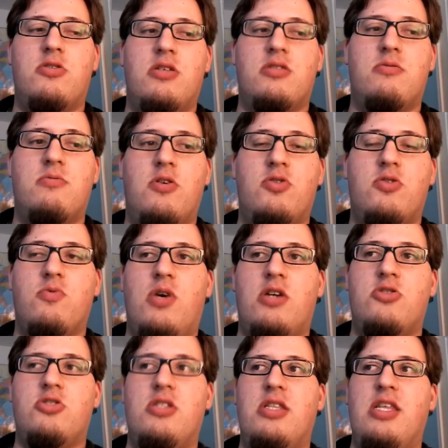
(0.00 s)
Just also
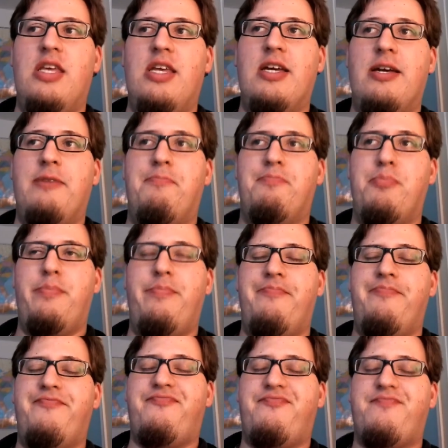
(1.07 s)
watching the uh,
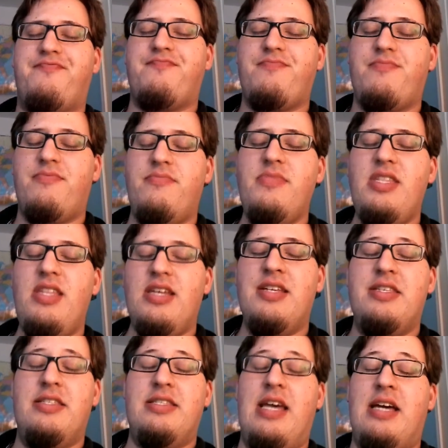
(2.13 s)

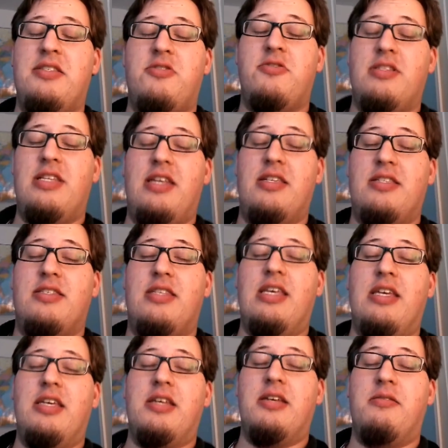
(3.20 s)
disaster that is
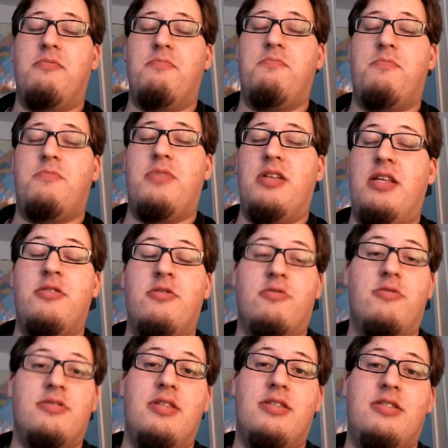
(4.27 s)
the
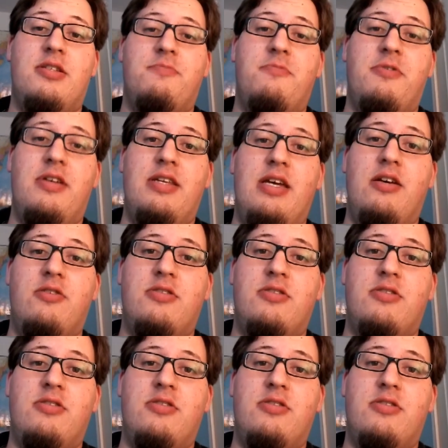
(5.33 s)
political system right now.